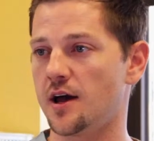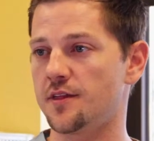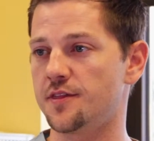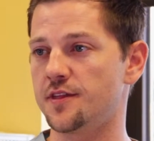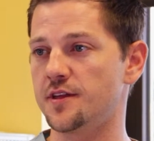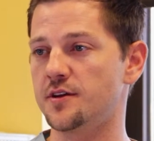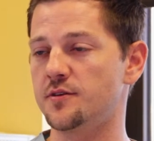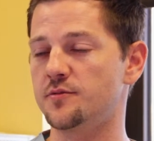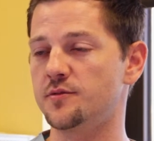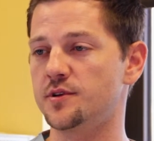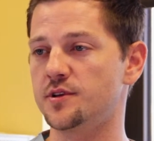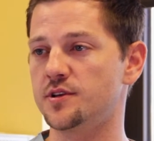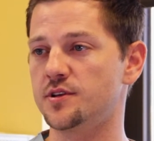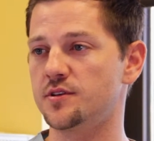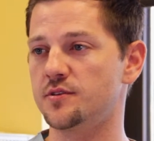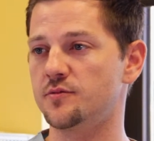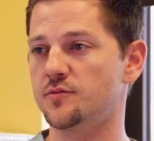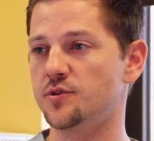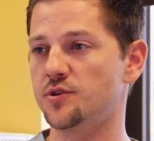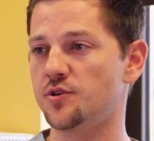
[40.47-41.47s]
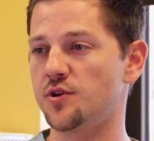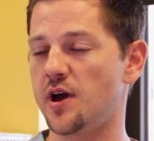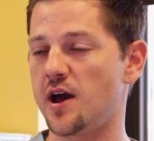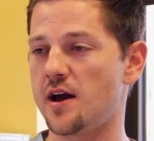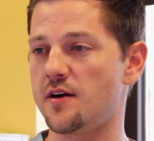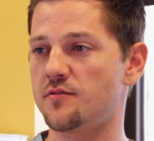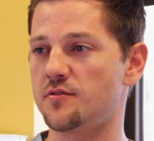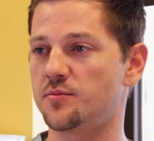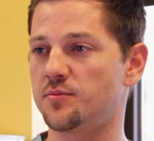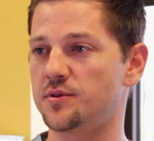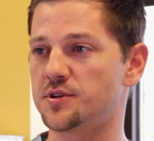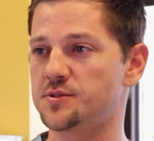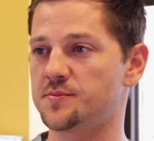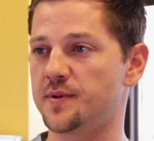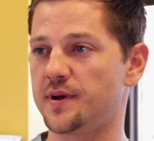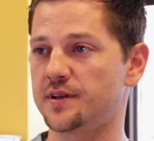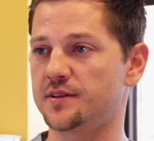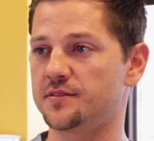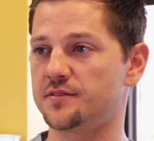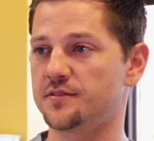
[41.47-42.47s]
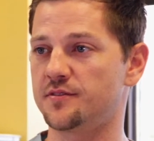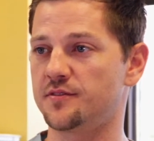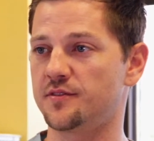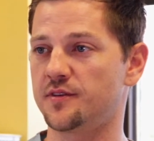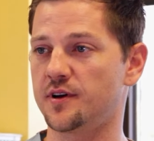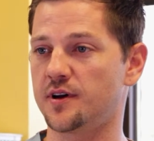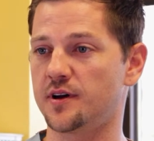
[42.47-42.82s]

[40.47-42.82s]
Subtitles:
I think when you have a prospective